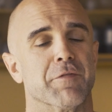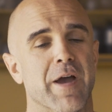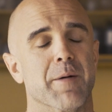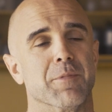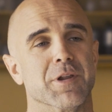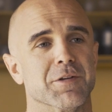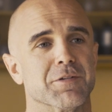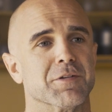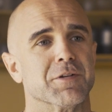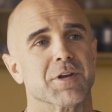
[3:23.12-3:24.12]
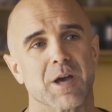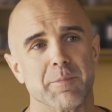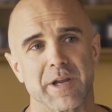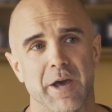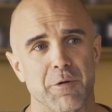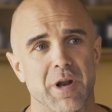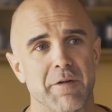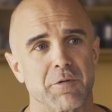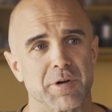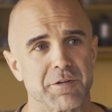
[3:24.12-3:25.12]
families to come together and
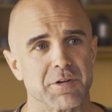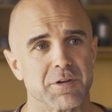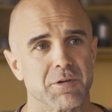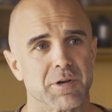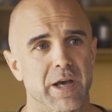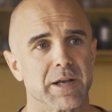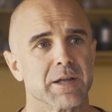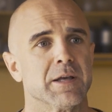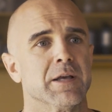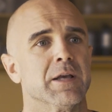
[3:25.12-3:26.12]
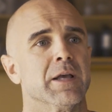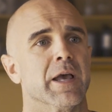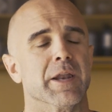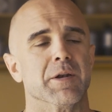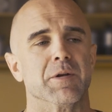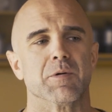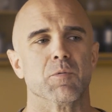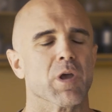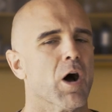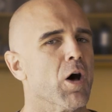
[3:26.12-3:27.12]
have a reason to unite. And
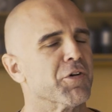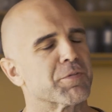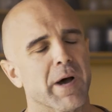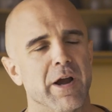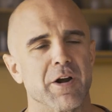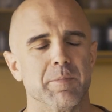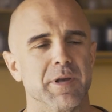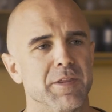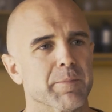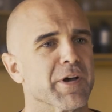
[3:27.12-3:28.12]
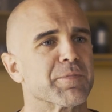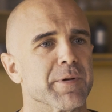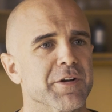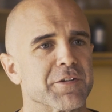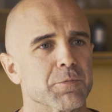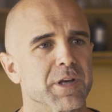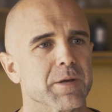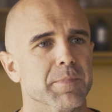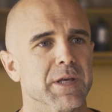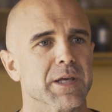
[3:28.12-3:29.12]
we all aspire to be the best parents that we
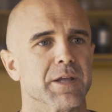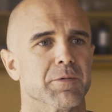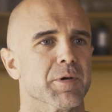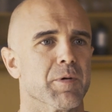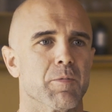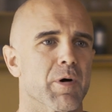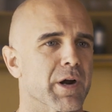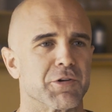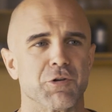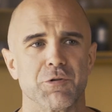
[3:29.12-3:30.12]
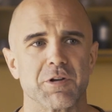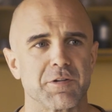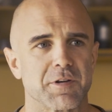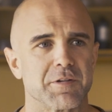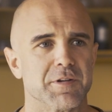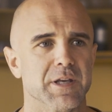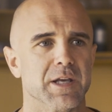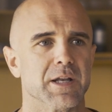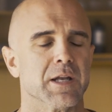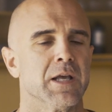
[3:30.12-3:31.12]
can be, and we want our children to
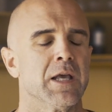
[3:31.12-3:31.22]
succeed.